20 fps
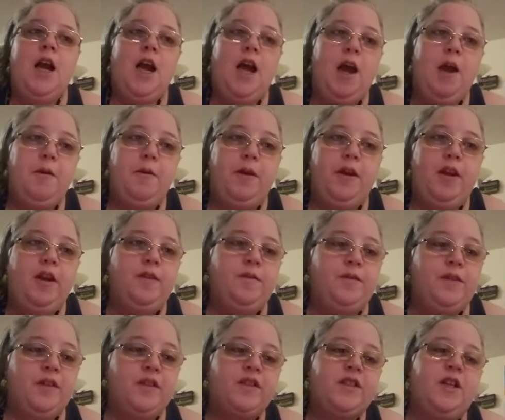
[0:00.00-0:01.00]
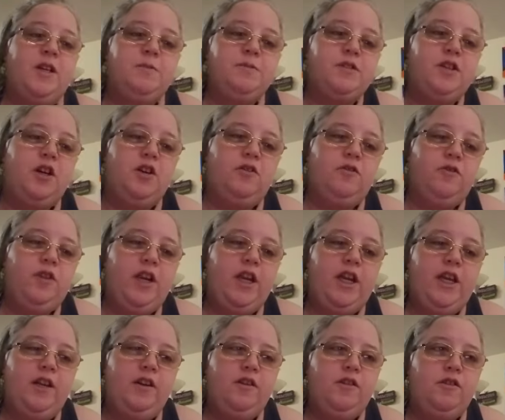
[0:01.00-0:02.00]
if this comes out
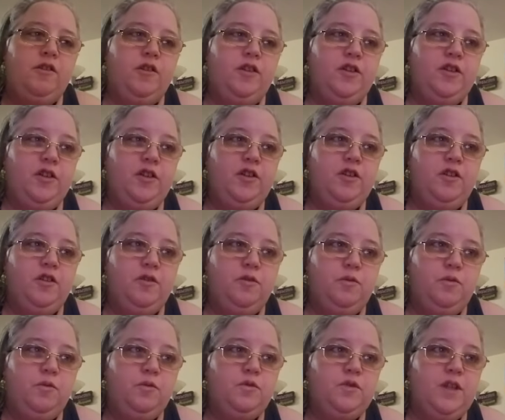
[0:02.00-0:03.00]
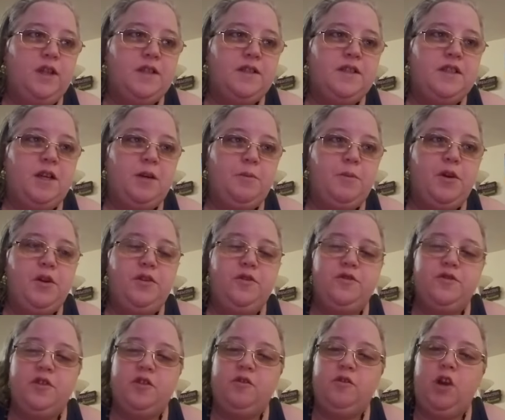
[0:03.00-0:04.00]
right, or, you know, next time I
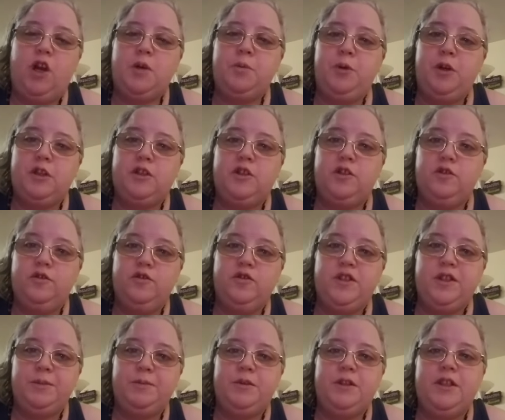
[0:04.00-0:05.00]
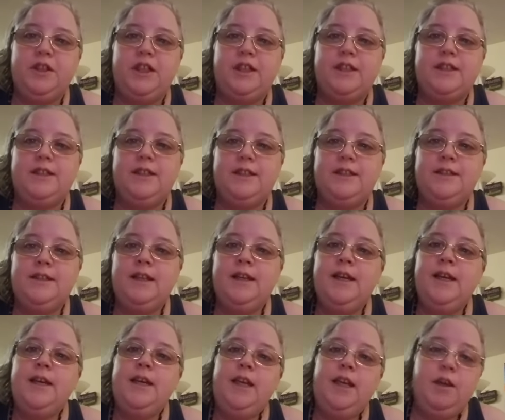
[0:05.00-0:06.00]
use the crock pot to do something like this,
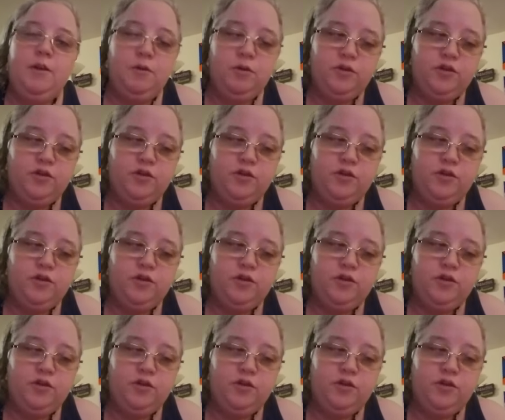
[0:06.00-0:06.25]
it will